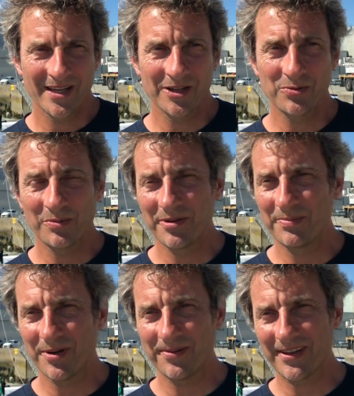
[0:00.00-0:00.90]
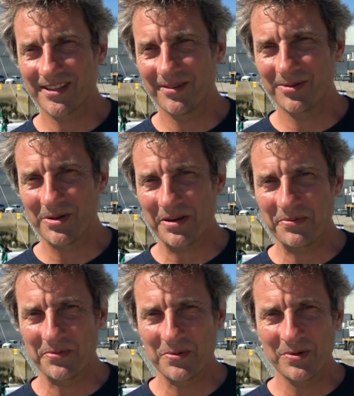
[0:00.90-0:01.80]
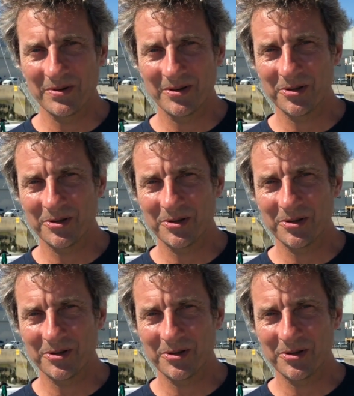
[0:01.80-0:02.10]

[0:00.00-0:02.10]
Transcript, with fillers: It would be perfect if you had full